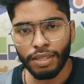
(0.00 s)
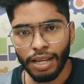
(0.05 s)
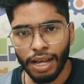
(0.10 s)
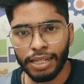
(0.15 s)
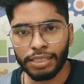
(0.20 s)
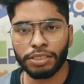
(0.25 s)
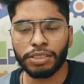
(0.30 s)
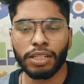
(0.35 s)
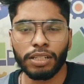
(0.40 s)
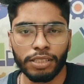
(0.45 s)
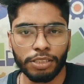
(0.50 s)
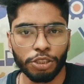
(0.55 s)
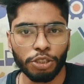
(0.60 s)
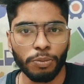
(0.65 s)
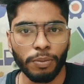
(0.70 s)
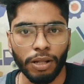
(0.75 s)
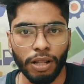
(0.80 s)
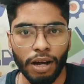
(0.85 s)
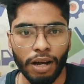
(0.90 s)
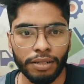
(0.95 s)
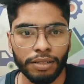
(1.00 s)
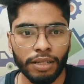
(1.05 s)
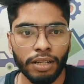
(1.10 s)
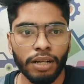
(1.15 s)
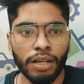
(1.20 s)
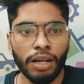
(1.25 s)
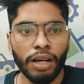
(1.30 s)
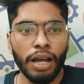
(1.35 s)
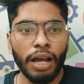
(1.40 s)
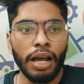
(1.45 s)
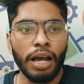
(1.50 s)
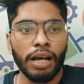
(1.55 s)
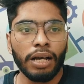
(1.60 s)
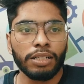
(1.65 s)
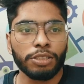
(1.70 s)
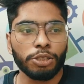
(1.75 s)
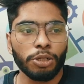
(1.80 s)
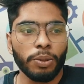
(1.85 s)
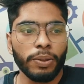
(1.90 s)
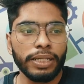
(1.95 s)
I still consume a lot.
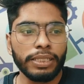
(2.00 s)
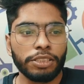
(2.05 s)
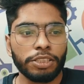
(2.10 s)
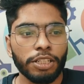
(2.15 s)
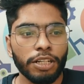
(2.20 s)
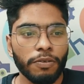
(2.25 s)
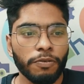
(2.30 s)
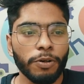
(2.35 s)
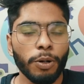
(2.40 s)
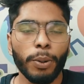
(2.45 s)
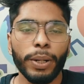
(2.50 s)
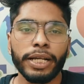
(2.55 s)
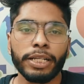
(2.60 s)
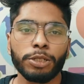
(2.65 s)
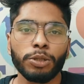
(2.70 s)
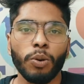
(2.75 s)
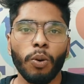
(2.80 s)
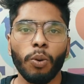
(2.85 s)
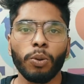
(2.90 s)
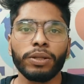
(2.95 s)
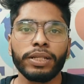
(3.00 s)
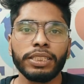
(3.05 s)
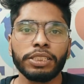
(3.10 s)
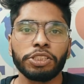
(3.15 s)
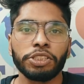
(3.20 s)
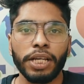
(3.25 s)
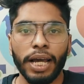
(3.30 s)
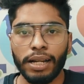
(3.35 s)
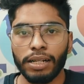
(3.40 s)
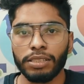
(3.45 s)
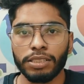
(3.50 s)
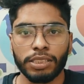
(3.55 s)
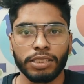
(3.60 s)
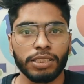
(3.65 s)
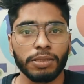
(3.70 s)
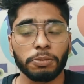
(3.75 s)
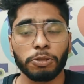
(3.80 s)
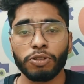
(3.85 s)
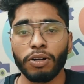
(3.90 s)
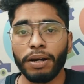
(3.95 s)
So instead of going to all these channels and
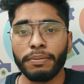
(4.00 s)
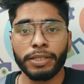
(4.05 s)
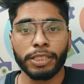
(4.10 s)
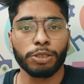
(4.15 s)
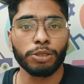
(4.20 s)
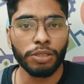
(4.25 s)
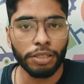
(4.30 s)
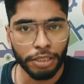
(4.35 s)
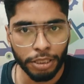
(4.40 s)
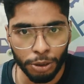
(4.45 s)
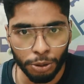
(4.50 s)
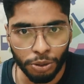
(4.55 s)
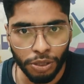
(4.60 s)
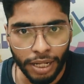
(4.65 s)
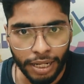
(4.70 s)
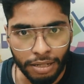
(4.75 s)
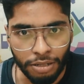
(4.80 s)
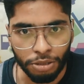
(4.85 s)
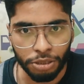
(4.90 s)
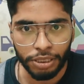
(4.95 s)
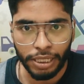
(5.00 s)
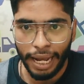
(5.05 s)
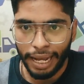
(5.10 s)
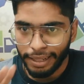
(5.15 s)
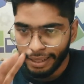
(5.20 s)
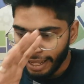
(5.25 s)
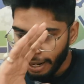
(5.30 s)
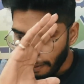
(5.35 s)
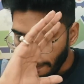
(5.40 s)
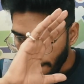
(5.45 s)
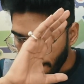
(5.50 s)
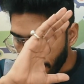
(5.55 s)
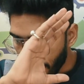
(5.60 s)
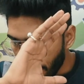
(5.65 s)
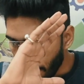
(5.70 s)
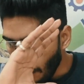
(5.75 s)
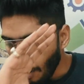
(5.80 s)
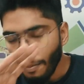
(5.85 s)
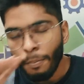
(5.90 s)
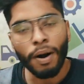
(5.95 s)
subscribing to the newsletters and then
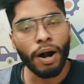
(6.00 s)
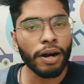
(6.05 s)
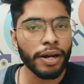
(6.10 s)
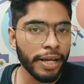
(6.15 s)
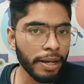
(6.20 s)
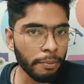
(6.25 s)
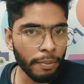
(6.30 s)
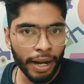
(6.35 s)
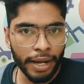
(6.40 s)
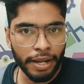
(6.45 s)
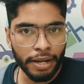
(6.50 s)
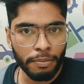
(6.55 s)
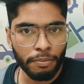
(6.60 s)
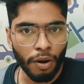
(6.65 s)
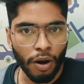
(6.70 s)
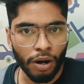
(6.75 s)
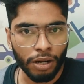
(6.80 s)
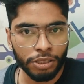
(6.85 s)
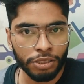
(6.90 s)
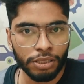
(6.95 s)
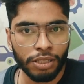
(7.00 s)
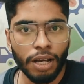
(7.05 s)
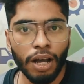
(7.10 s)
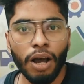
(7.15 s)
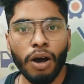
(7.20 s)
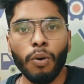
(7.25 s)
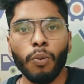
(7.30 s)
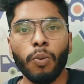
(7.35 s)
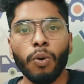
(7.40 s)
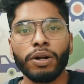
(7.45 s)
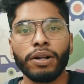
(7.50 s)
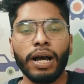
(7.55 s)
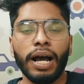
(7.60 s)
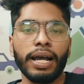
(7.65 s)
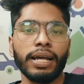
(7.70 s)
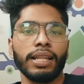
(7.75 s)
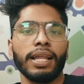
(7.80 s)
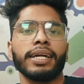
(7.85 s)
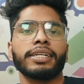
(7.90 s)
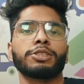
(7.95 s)
bombarding my inbox, what
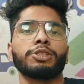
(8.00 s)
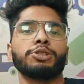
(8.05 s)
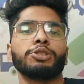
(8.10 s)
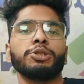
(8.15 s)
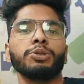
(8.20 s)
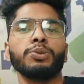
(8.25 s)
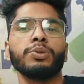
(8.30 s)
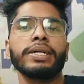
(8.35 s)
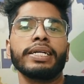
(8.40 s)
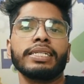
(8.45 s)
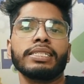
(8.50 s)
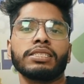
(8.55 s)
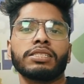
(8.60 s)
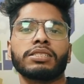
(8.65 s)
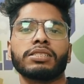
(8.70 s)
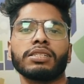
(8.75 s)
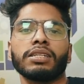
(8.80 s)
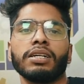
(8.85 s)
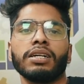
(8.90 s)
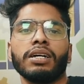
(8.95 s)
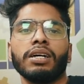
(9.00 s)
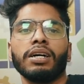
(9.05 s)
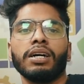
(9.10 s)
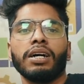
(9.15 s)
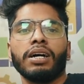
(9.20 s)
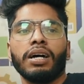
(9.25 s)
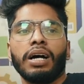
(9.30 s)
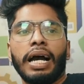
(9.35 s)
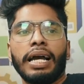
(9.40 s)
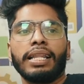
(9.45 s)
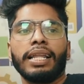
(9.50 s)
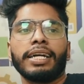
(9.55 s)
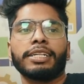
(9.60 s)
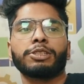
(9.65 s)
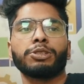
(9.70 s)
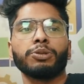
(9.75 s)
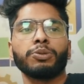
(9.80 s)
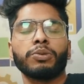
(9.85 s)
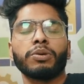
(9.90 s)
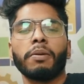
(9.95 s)
I like to do is I like
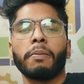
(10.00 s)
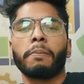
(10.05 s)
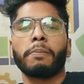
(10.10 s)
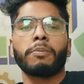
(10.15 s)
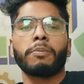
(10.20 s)
to